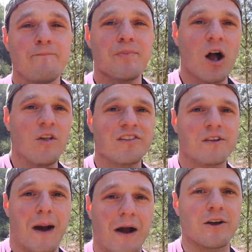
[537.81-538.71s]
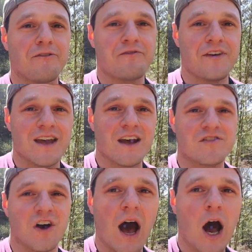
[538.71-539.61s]
be honest about your
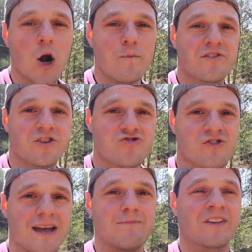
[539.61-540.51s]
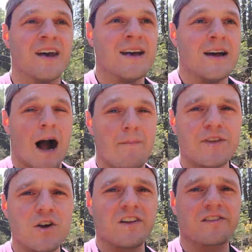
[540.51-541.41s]
fears, your hopes, your dreams,
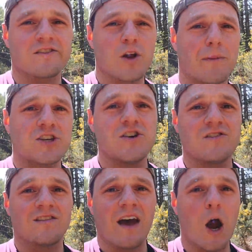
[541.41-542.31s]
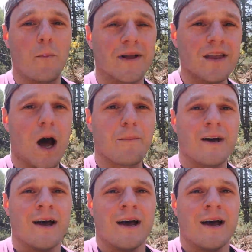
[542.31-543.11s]
and use it as an opportunity to open up.